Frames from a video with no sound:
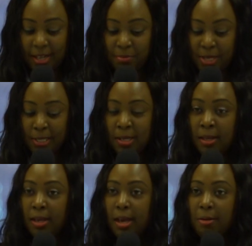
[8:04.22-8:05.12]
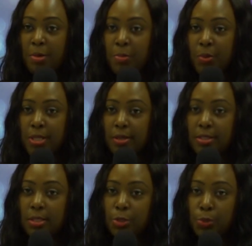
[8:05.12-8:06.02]
Amen. I remember when I
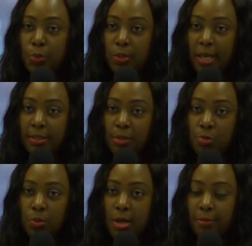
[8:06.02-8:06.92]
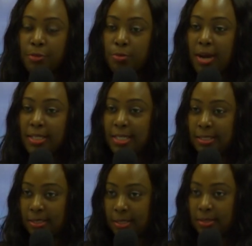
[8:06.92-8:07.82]
was in school and then we would have to write
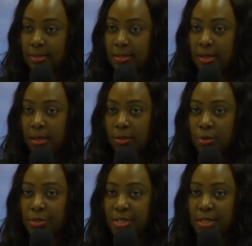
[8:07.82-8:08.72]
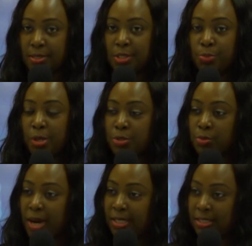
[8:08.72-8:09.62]
essays. Those essays, when
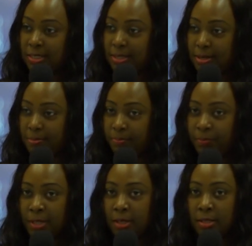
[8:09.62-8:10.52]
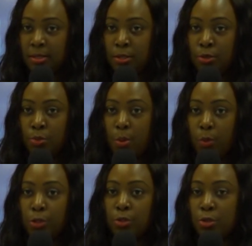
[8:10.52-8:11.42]
you're writing them, you
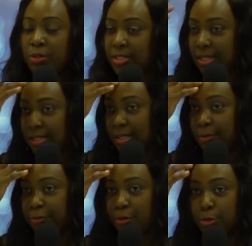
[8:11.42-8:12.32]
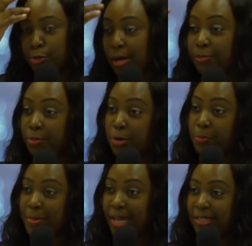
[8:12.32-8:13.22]
don't just think from straight from your
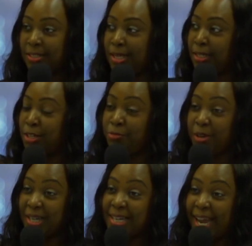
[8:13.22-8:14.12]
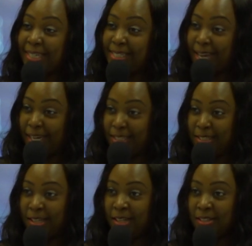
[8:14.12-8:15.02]
mind. They give you a guideline.
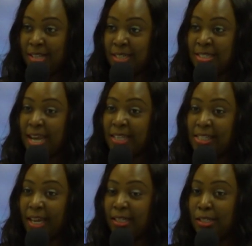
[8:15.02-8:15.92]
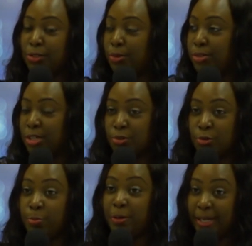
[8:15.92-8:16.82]
That guideline is called a
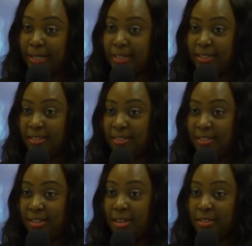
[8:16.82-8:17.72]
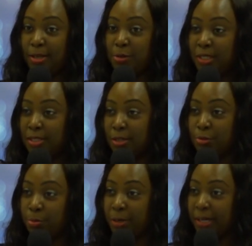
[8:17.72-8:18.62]
rubric. Here, they call it a
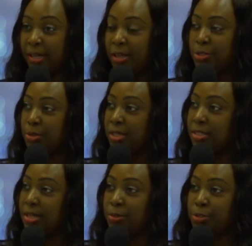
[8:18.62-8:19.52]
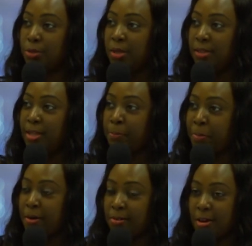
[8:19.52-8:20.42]
rubric. So it tells you that
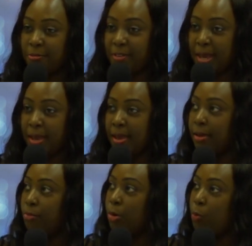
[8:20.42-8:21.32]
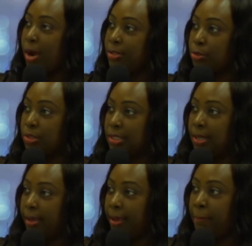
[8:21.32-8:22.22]
paragraph A, we want to
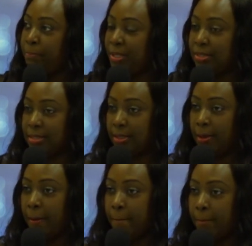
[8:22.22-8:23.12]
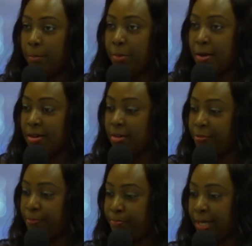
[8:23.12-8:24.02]
see A, B, C.
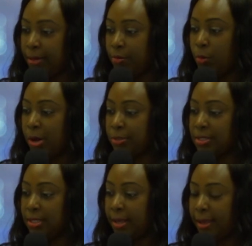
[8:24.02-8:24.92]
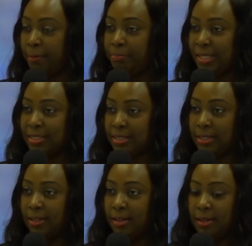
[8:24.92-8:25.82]
Paragraph B, we want to see A, B,
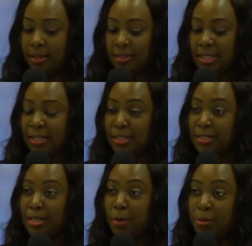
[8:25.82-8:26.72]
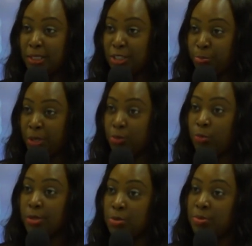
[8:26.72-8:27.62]
C. This is the Holy Spirit.
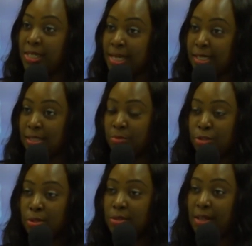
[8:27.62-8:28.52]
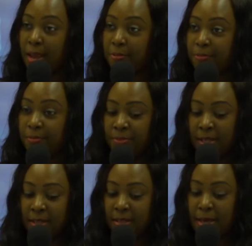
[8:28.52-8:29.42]
When you relate Him to your life,
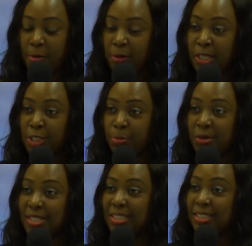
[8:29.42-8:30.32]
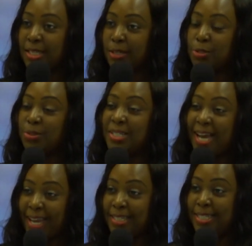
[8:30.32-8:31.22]
the Holy Spirit is here to
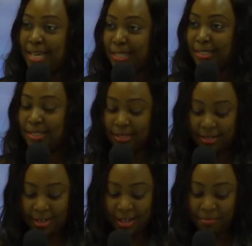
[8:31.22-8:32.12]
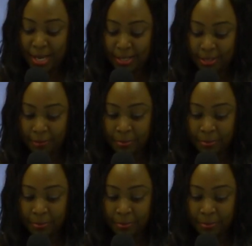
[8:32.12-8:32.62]
guide us. Amen?